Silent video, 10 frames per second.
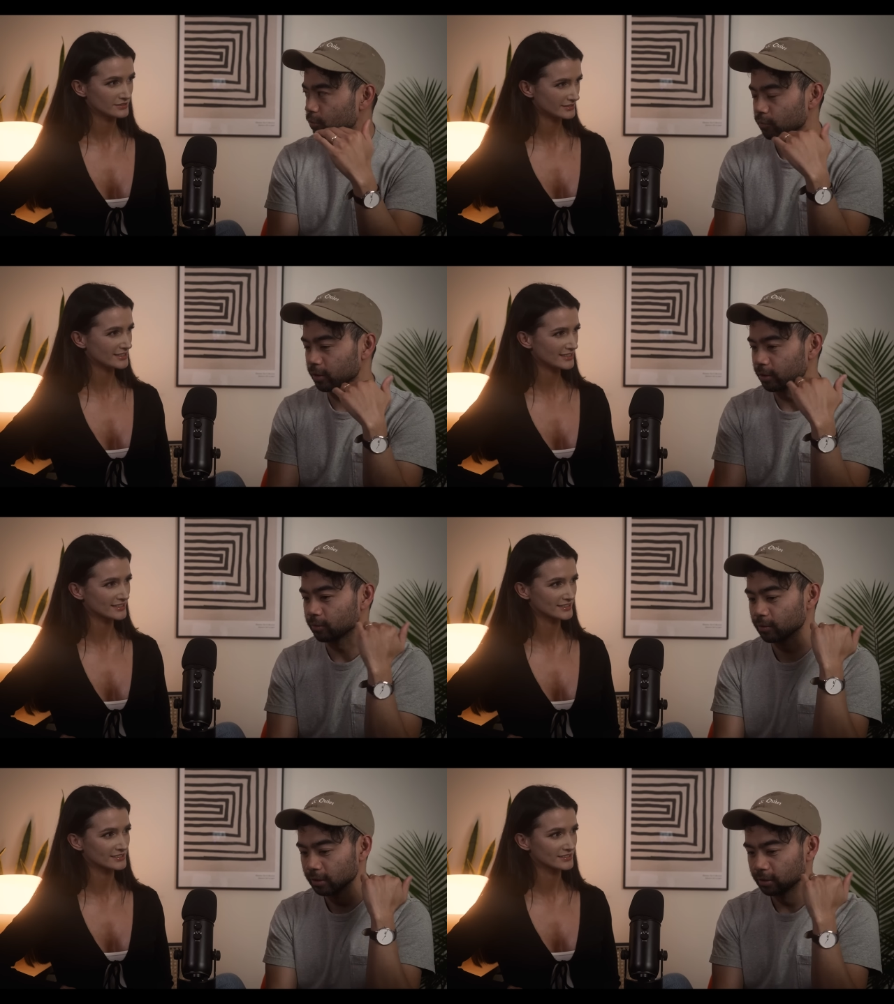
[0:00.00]
Speaker 1: of like
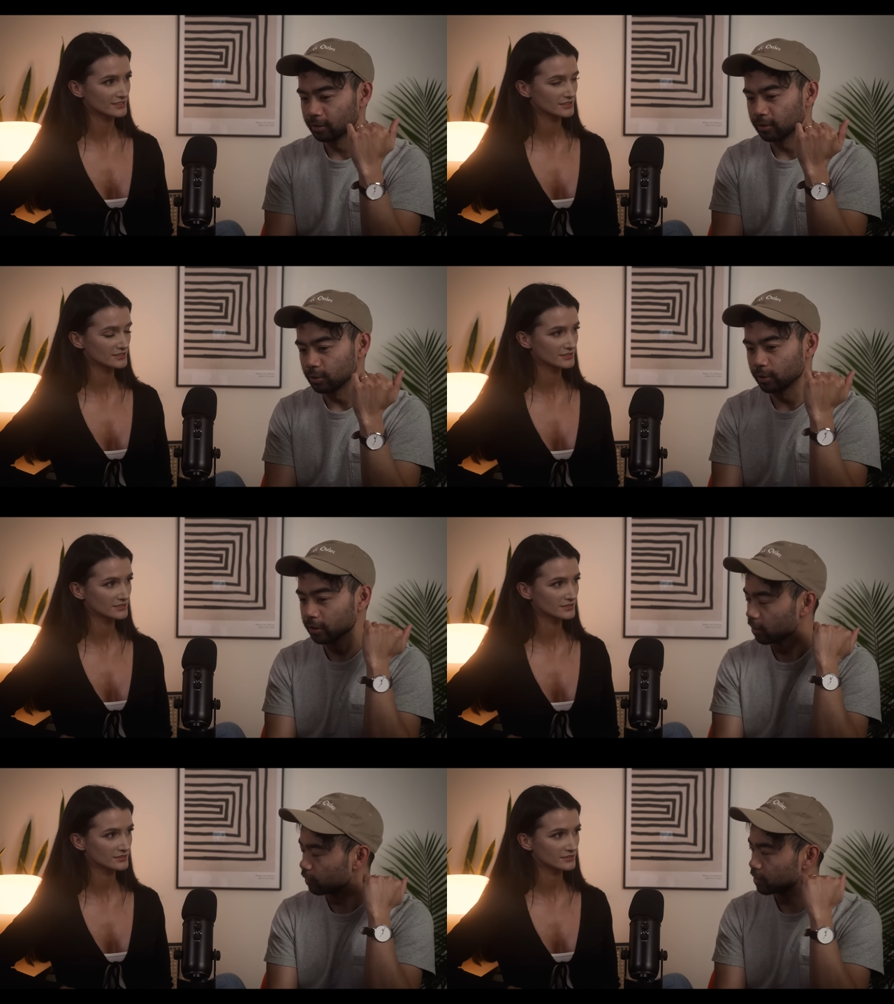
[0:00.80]
yeah. A, you would
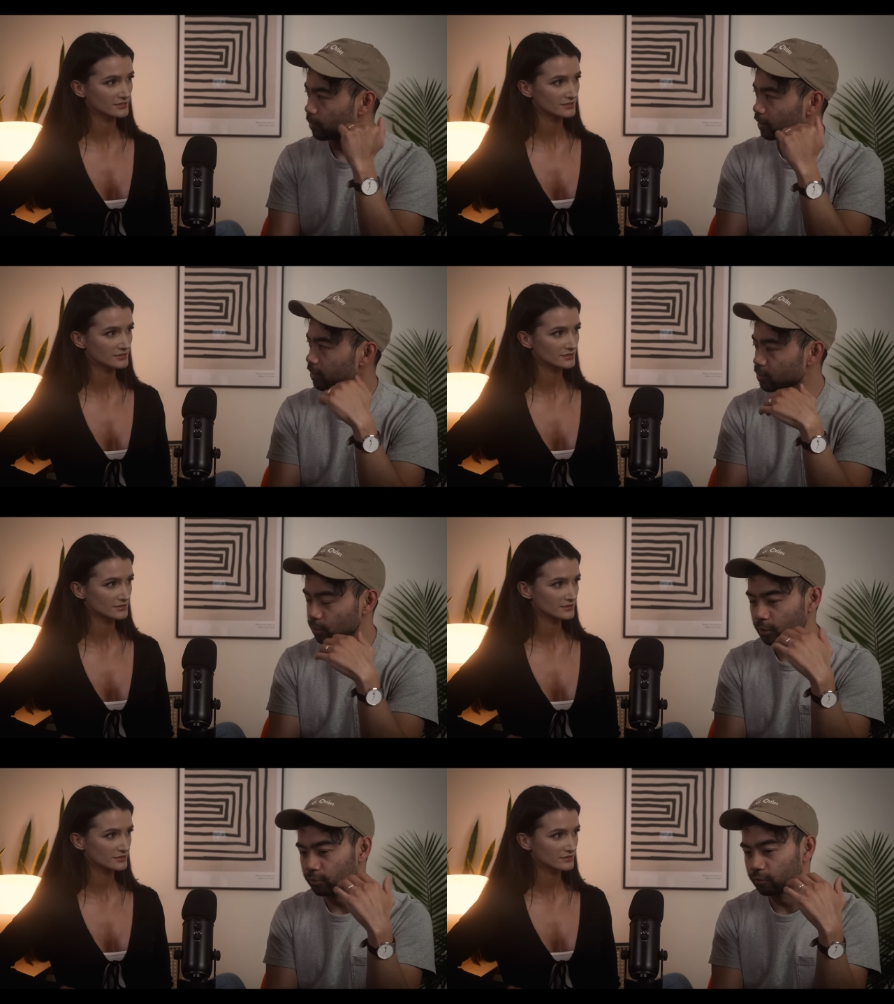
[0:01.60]
kind of expect that
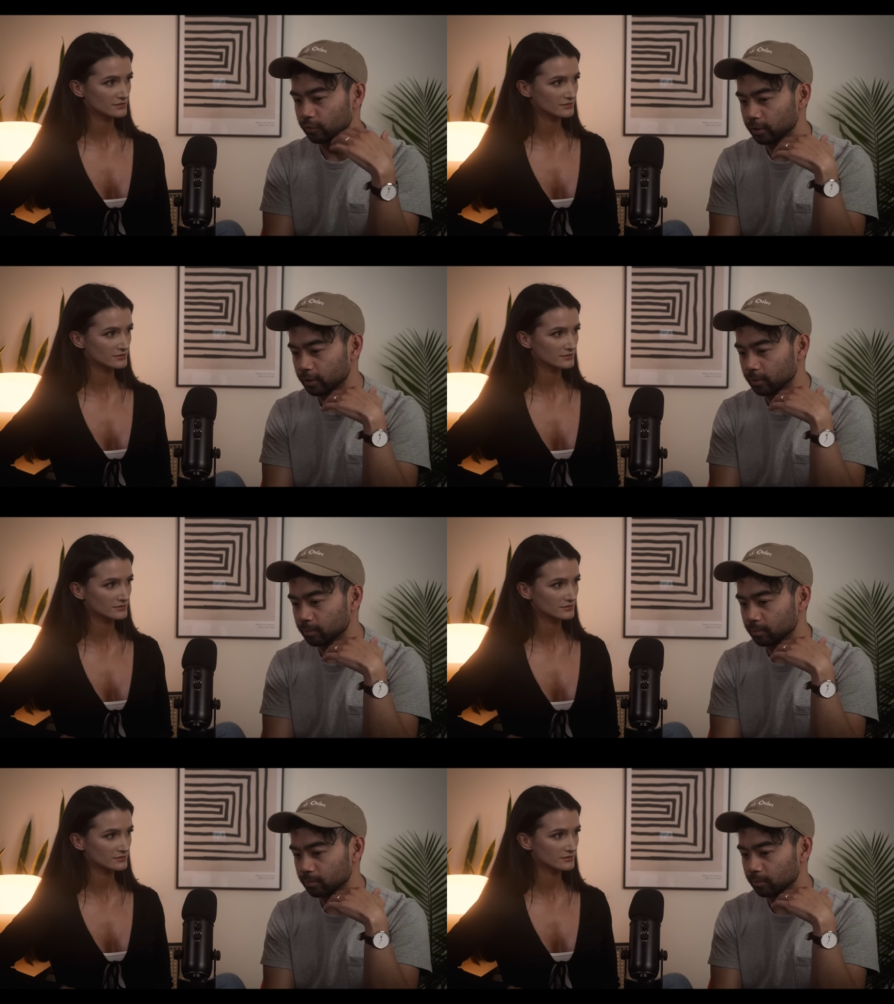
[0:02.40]
sort of
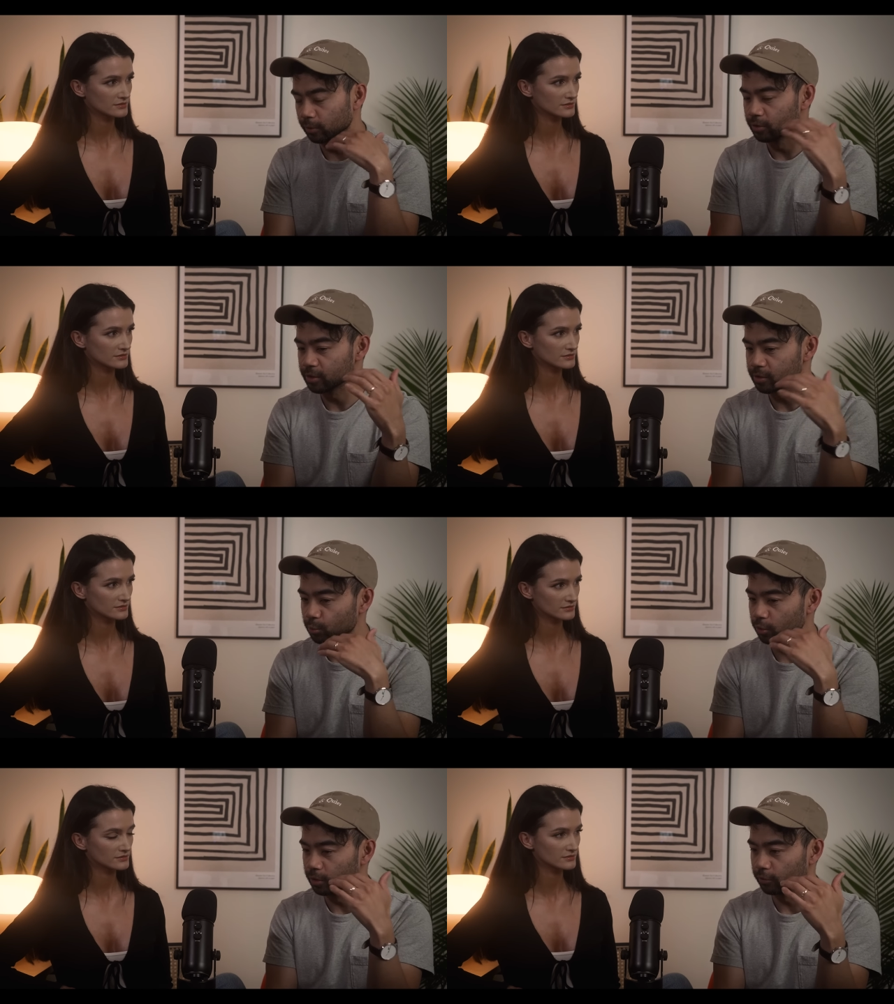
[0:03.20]
um,
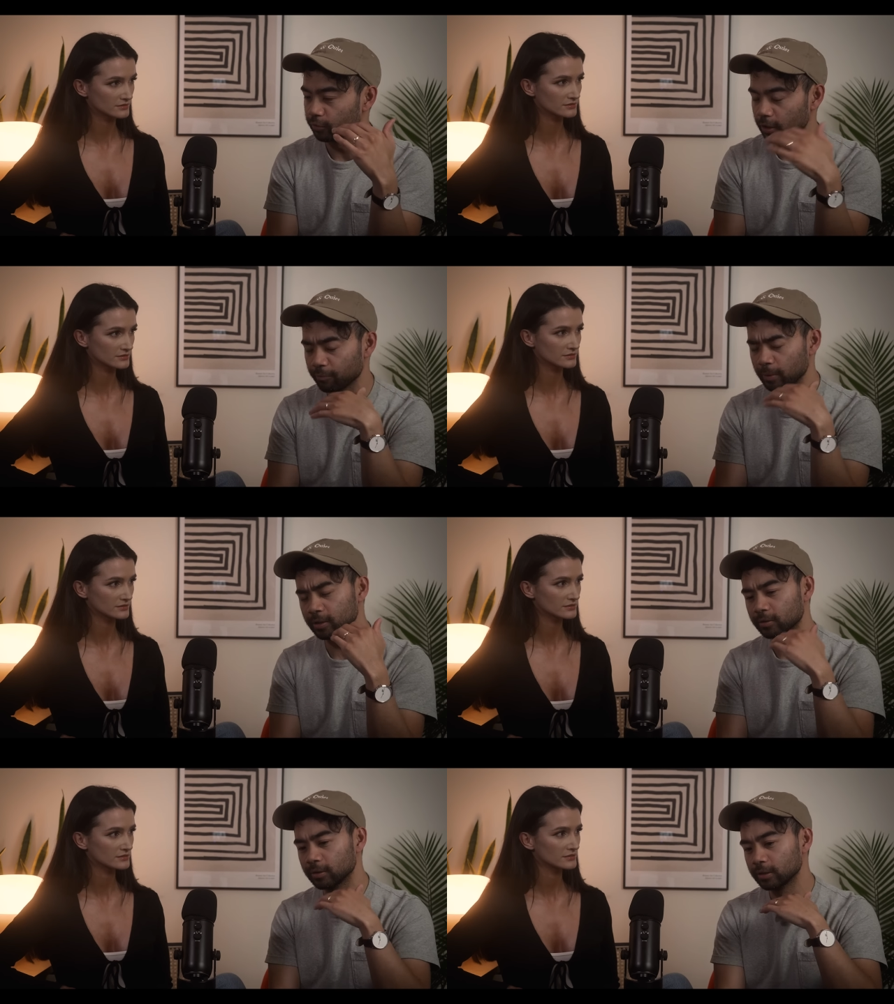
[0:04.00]
lyricism or delivery. I
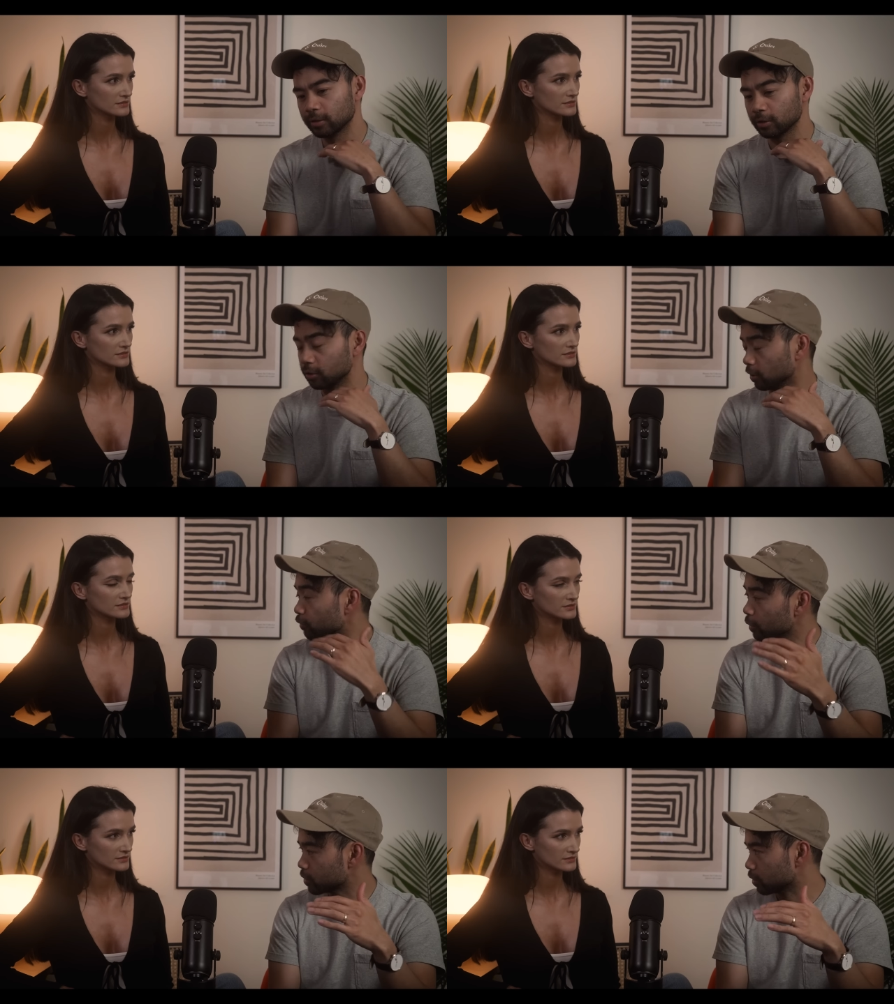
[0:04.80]
mean, the
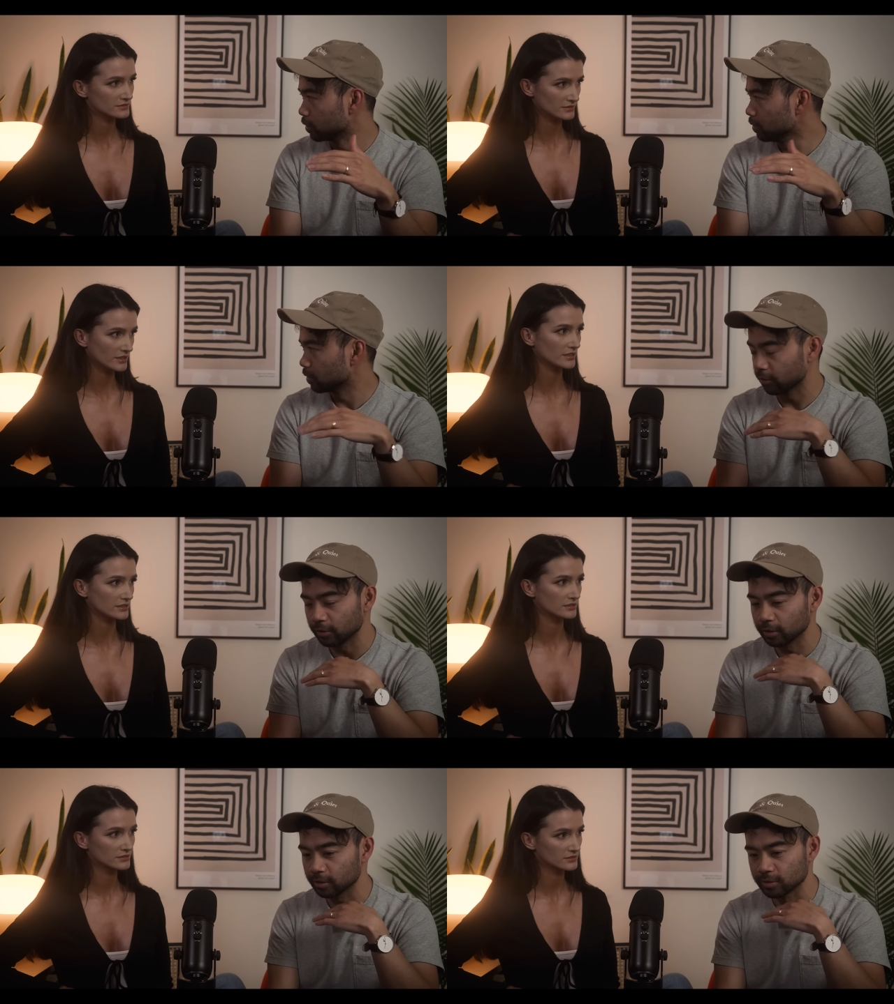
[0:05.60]
delivery was good. Yeah. I
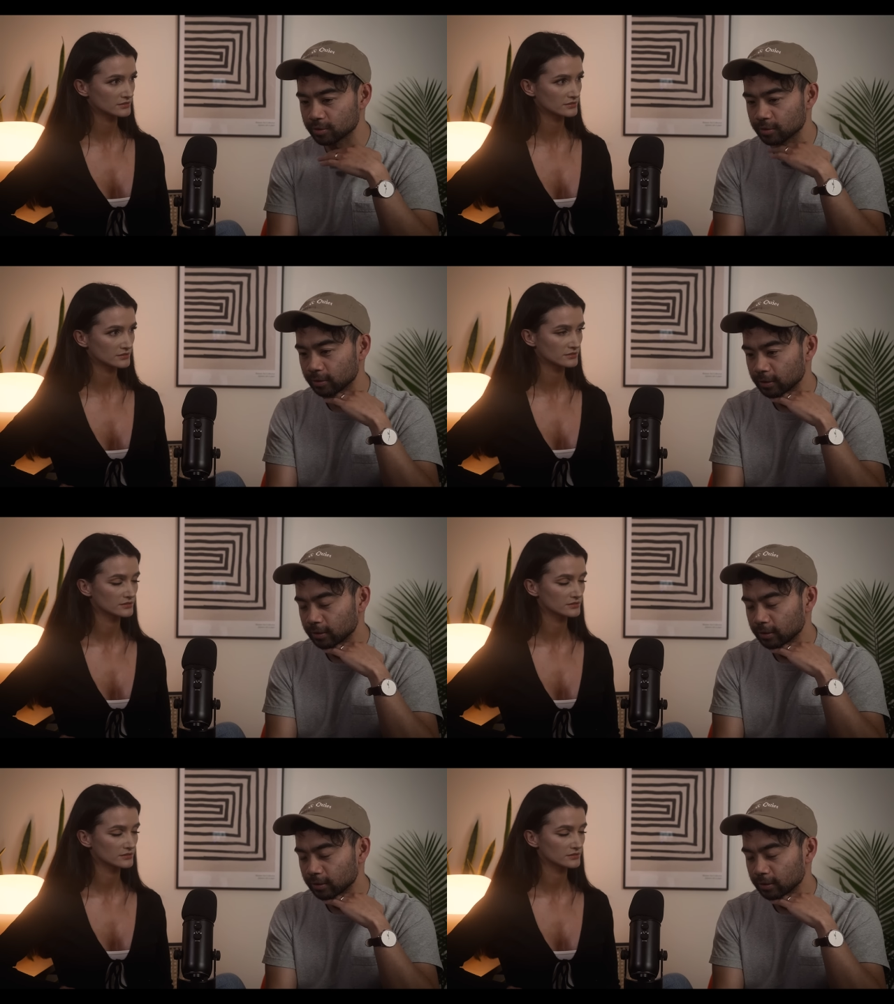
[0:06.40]
think his.